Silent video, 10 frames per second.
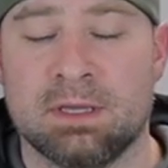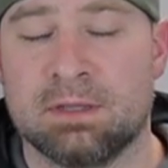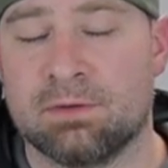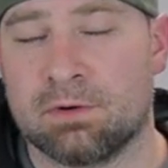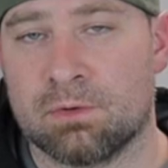
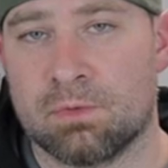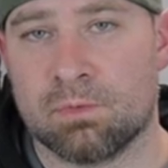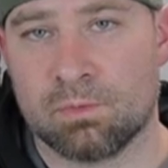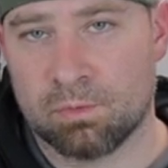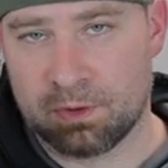either
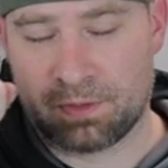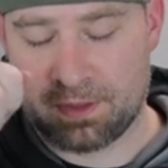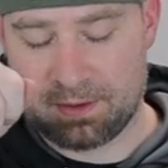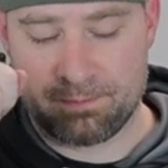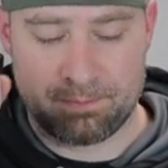
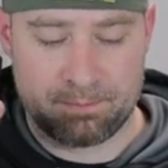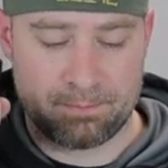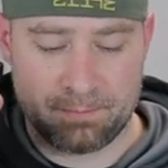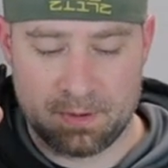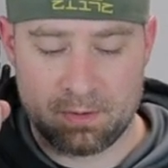with
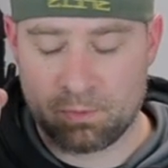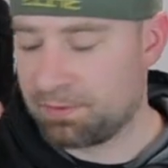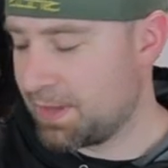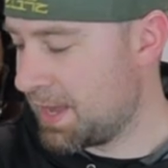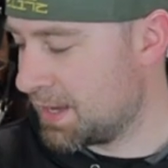uh,
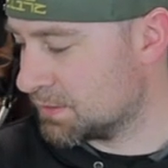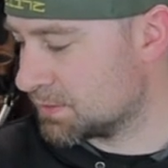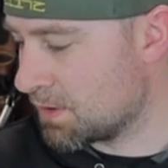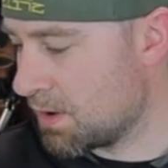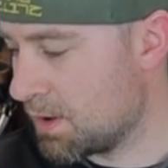with a
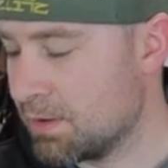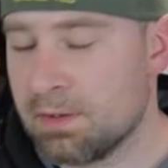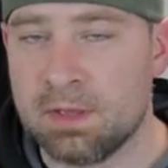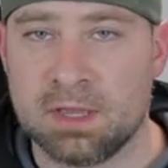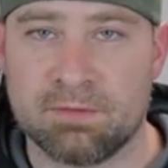handsaw
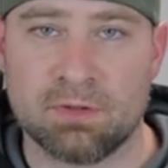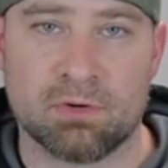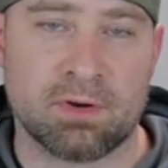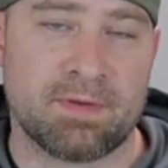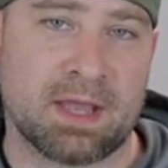if you
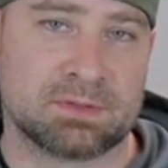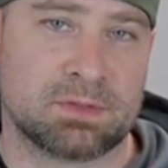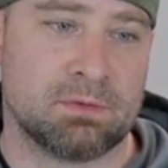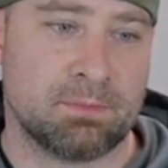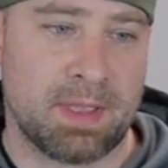don't have
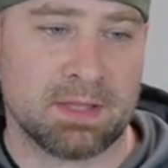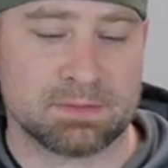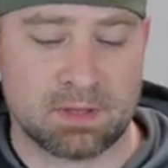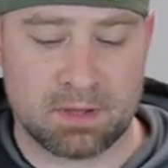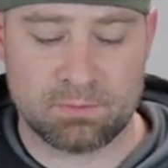access to a
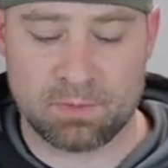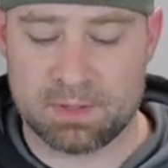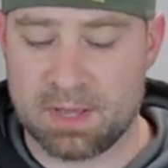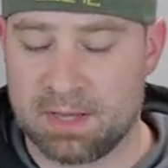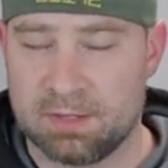bandsaw and
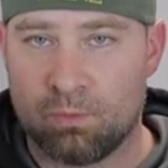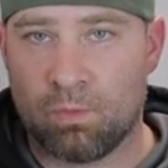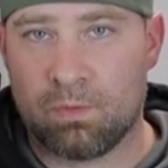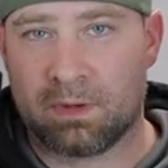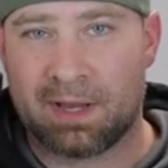whatnot
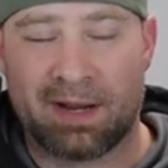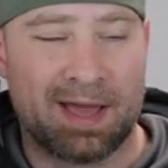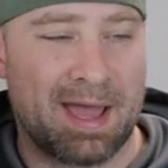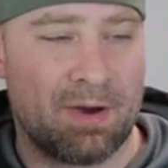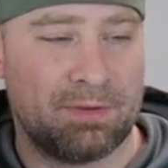and kind of
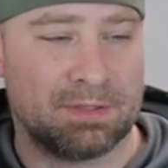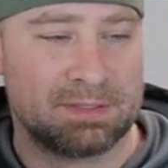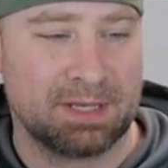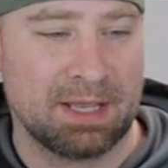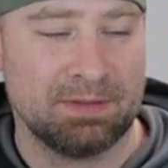how to
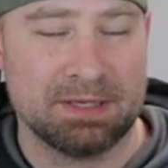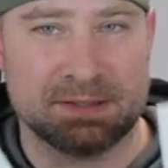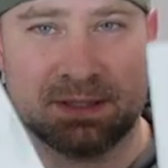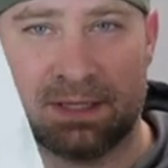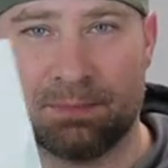sand
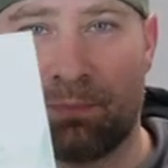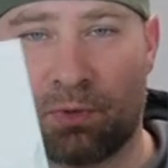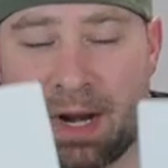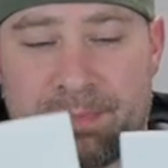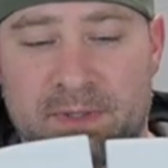these and get them
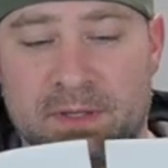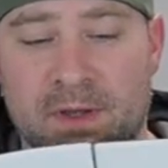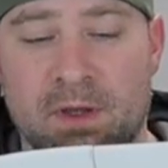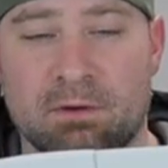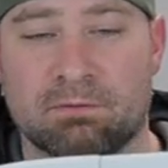prepped
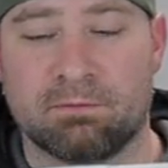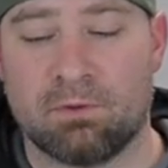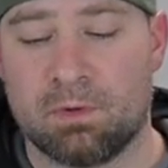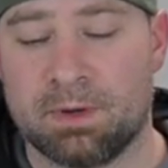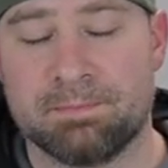for
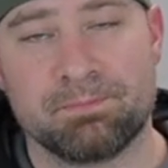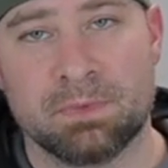forming.